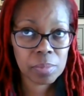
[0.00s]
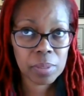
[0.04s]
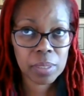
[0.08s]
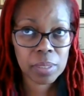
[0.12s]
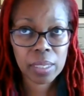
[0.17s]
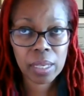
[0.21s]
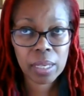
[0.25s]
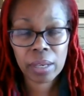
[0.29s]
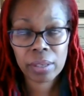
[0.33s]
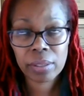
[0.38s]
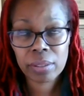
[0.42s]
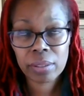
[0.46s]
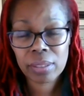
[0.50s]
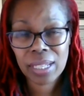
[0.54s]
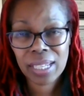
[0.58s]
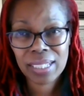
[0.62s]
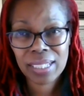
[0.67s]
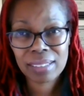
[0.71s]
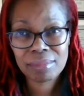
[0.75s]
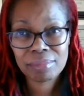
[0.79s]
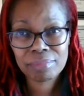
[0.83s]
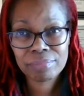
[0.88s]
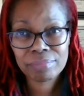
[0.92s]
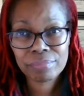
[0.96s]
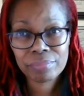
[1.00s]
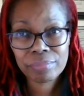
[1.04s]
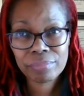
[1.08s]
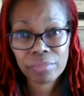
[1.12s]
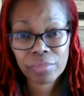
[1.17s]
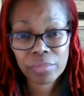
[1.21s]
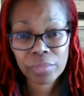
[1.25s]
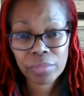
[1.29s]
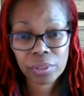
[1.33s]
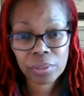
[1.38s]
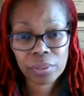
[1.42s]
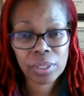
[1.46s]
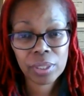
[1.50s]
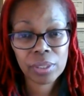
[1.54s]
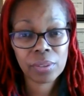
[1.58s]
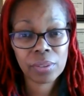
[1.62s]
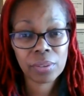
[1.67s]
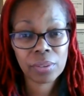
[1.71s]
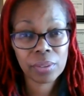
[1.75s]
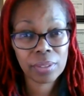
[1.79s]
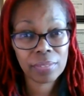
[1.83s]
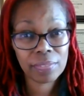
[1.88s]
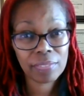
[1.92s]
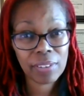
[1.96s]
but now you're like 30,
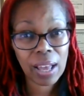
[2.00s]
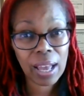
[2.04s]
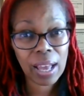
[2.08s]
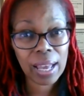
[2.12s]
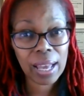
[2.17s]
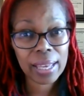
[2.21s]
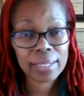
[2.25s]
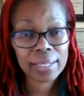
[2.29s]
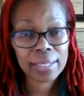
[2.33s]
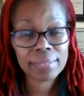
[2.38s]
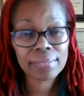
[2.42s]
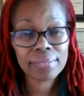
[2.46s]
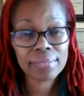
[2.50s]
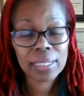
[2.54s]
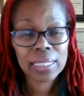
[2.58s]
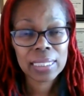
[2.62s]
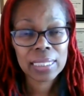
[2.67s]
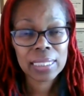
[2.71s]
35,